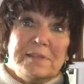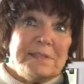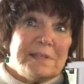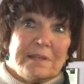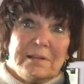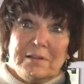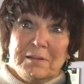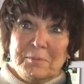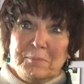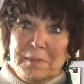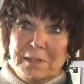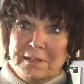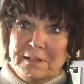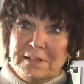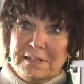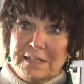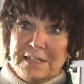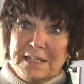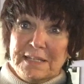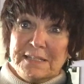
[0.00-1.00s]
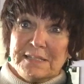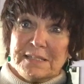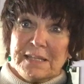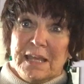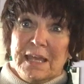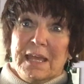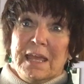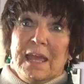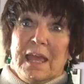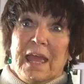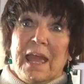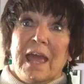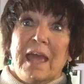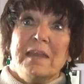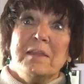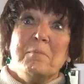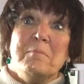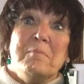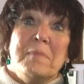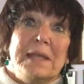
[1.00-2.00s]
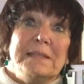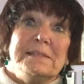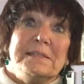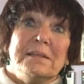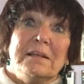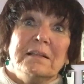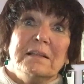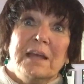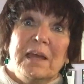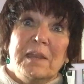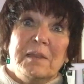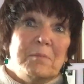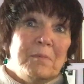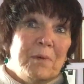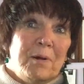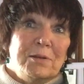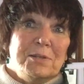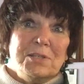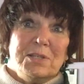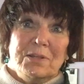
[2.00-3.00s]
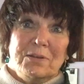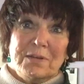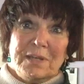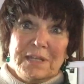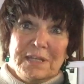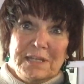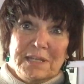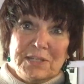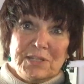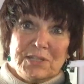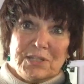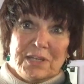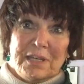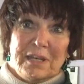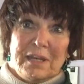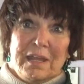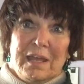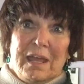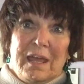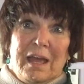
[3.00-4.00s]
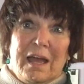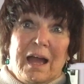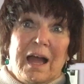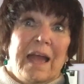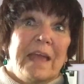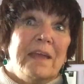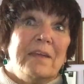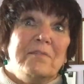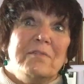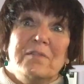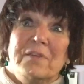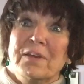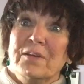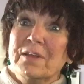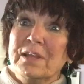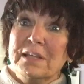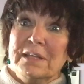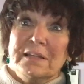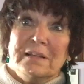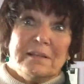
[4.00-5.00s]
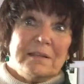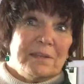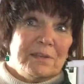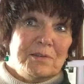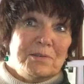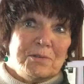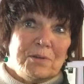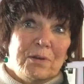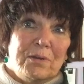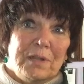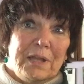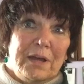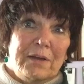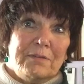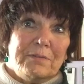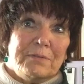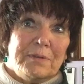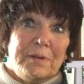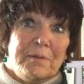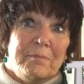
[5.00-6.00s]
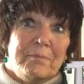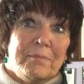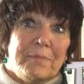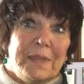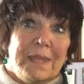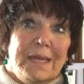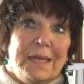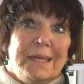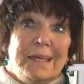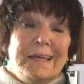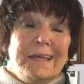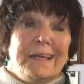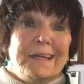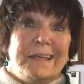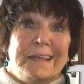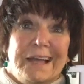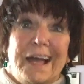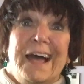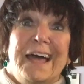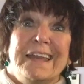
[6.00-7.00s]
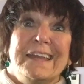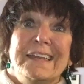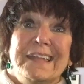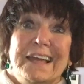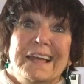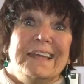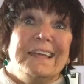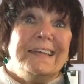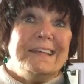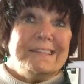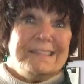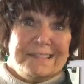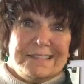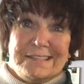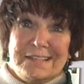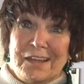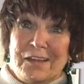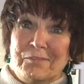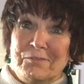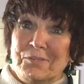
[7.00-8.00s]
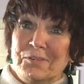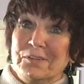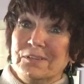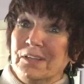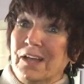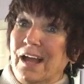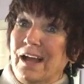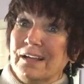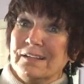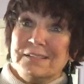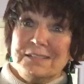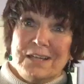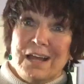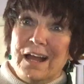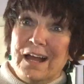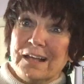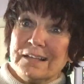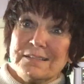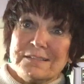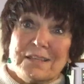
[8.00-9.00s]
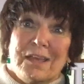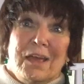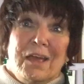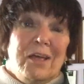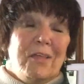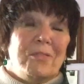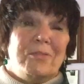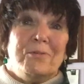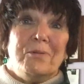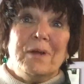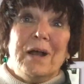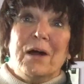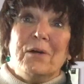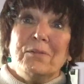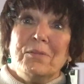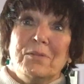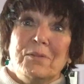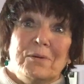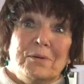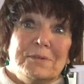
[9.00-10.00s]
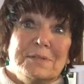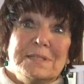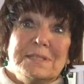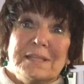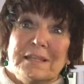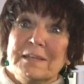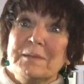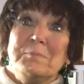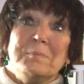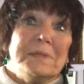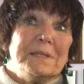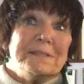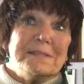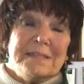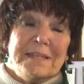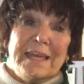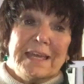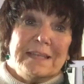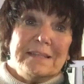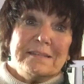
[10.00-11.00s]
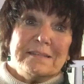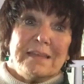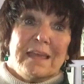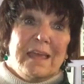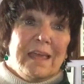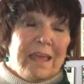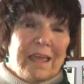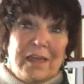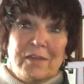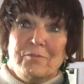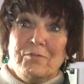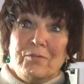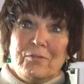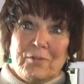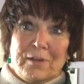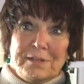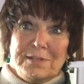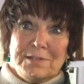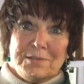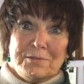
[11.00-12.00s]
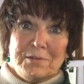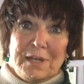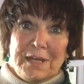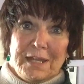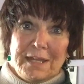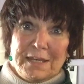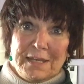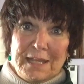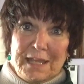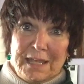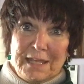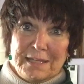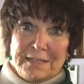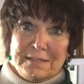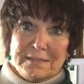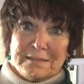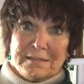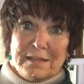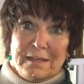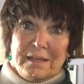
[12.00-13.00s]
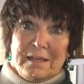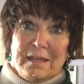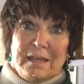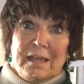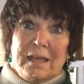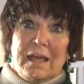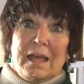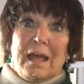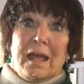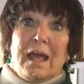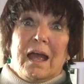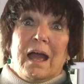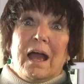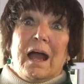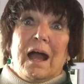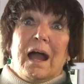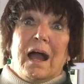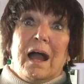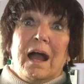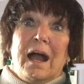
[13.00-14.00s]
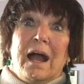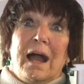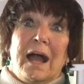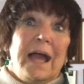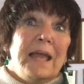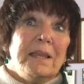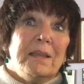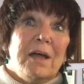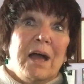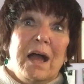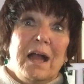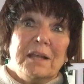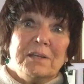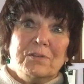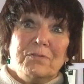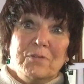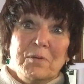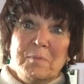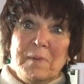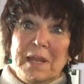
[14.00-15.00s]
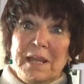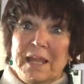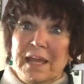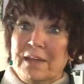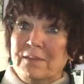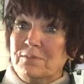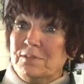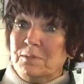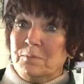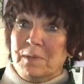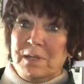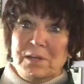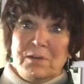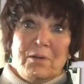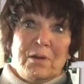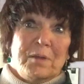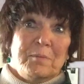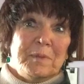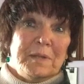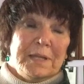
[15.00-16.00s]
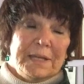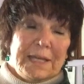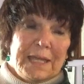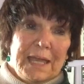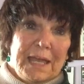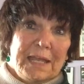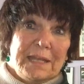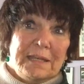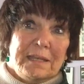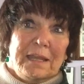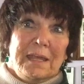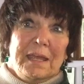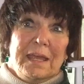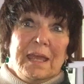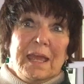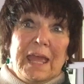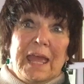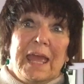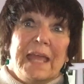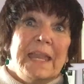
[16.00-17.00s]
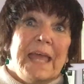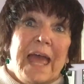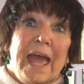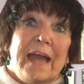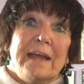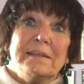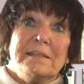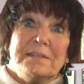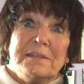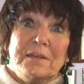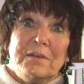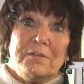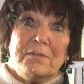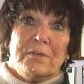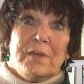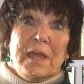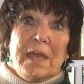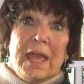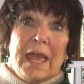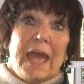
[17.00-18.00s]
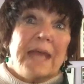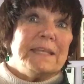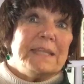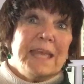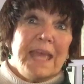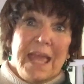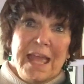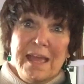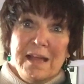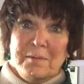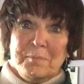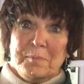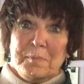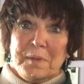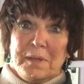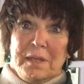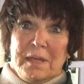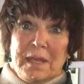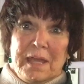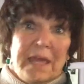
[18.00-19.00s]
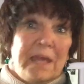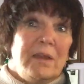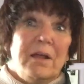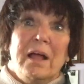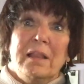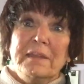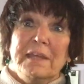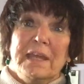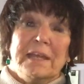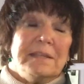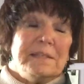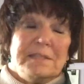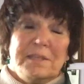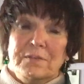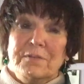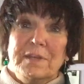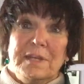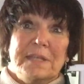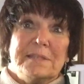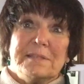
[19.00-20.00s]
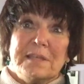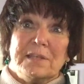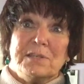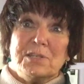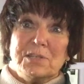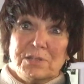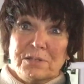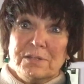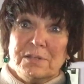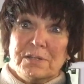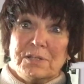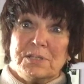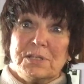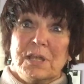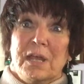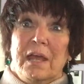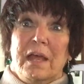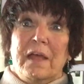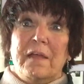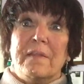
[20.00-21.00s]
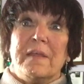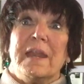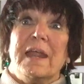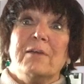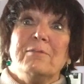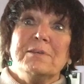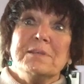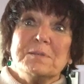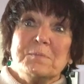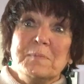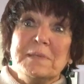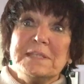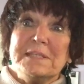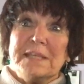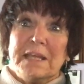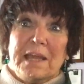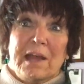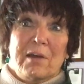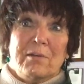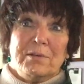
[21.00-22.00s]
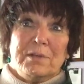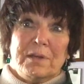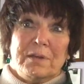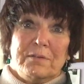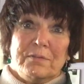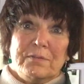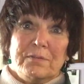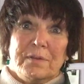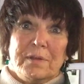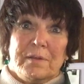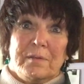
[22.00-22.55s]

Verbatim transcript: physical abilities and a mental and emotional condition I had very little control of. God and I had several long talks throughout those sleepless nights and frustrating days. I longed for my life to be normal again and active at camp and all the activities at church that I was missing out of.